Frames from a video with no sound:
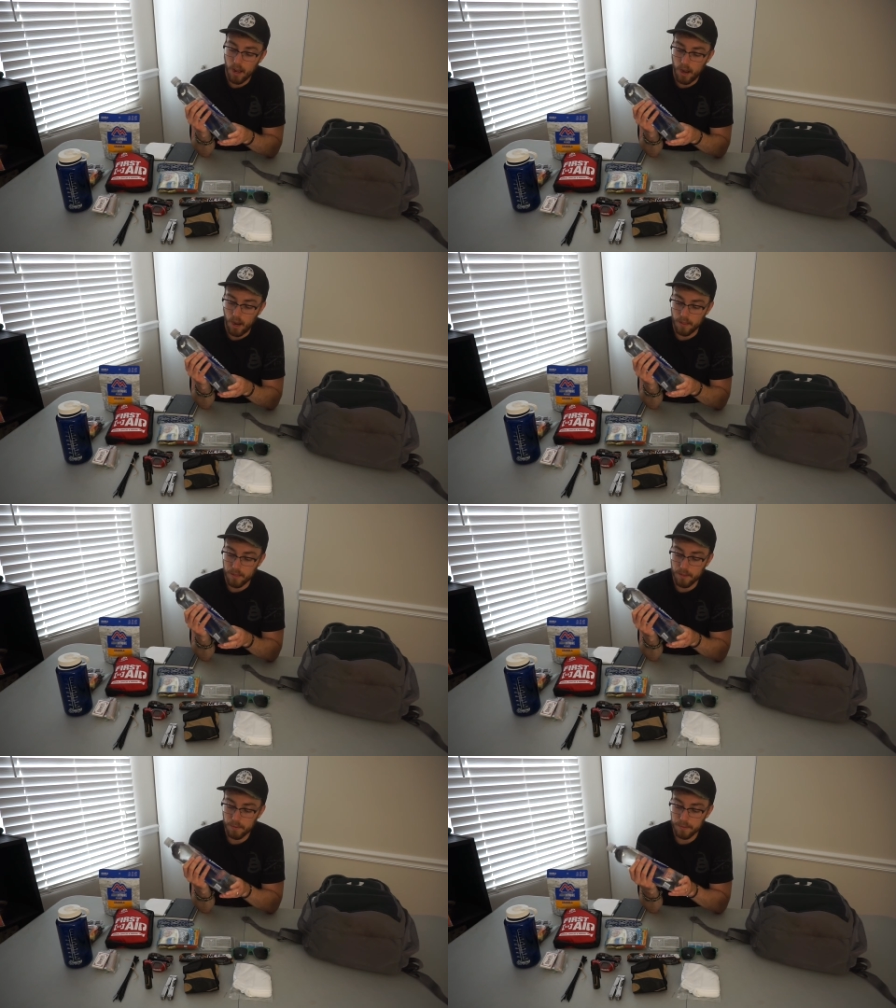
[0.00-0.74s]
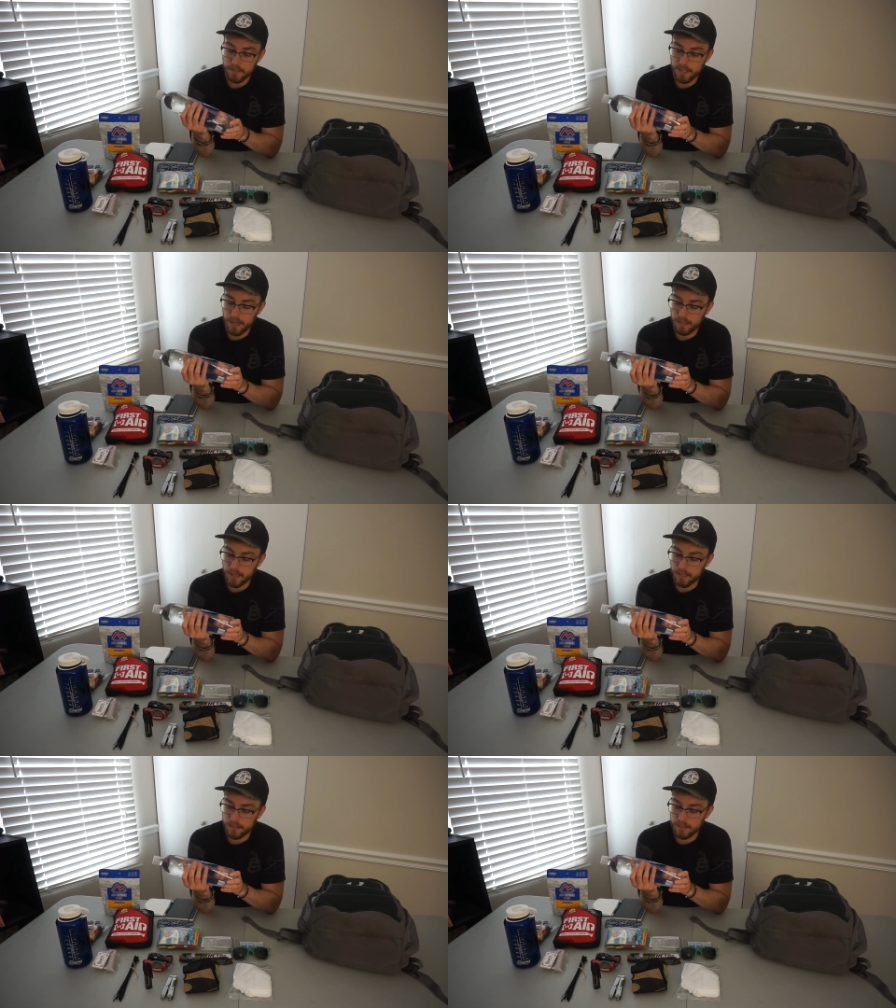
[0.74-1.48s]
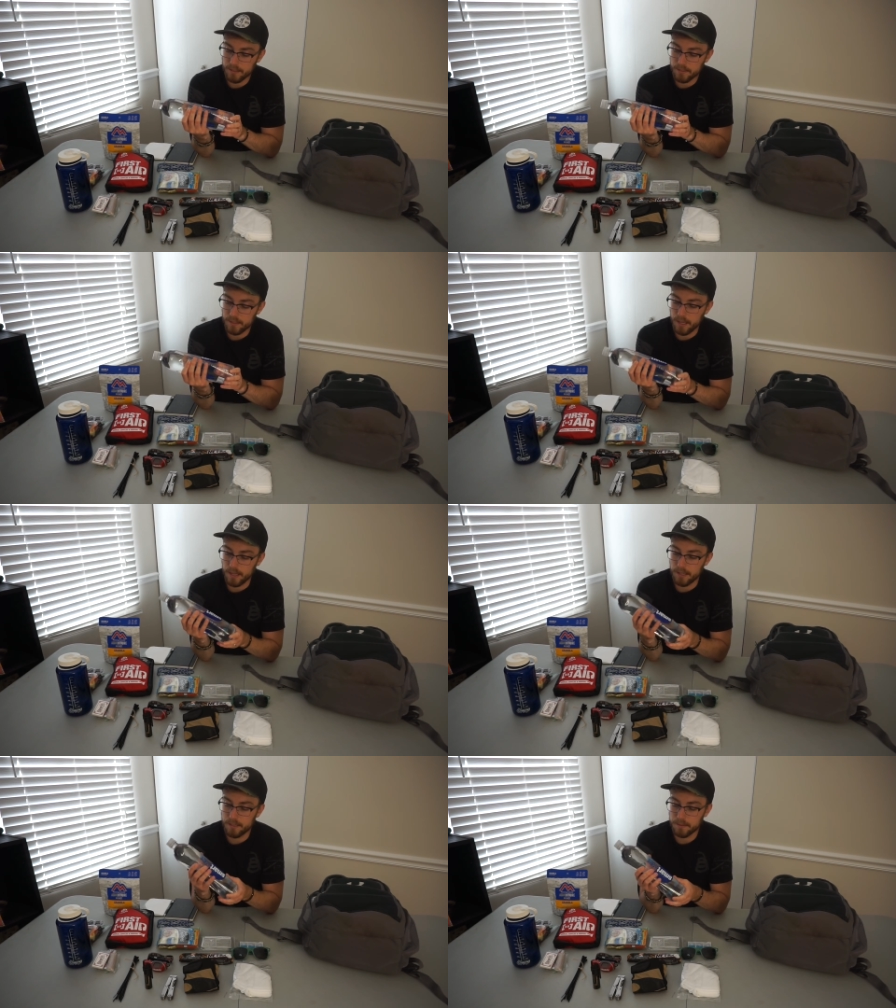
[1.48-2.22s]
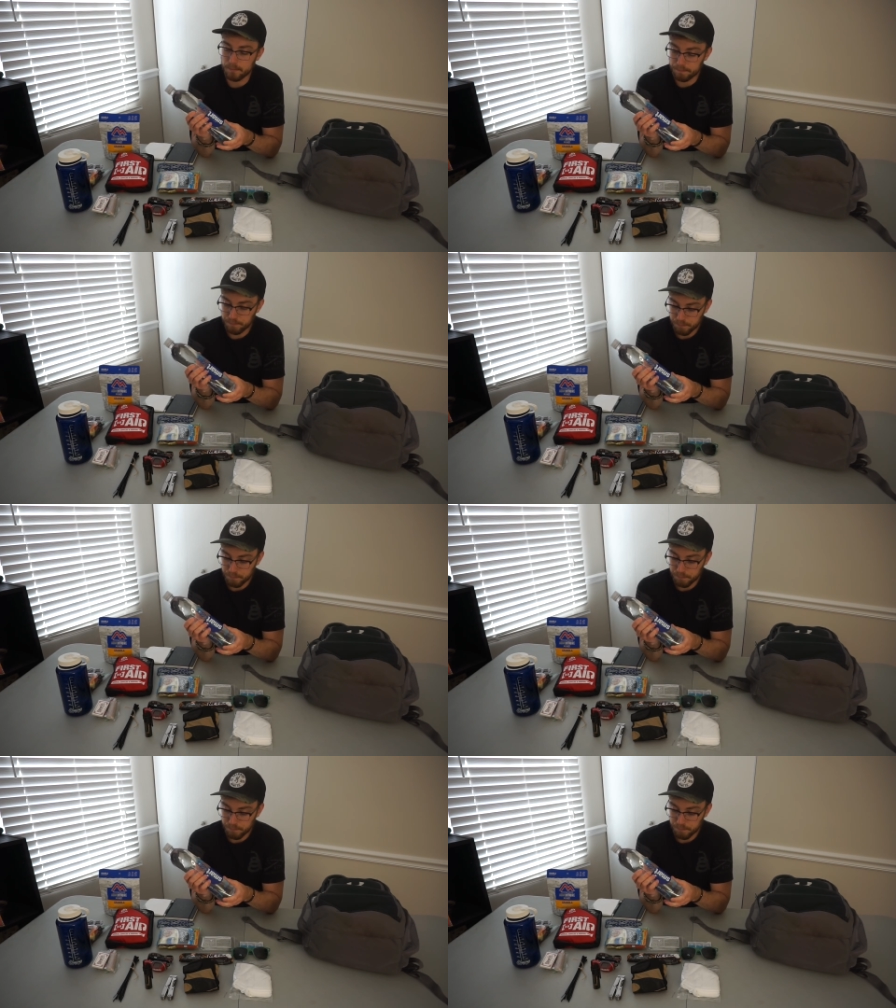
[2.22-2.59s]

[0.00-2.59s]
The other reason I like these is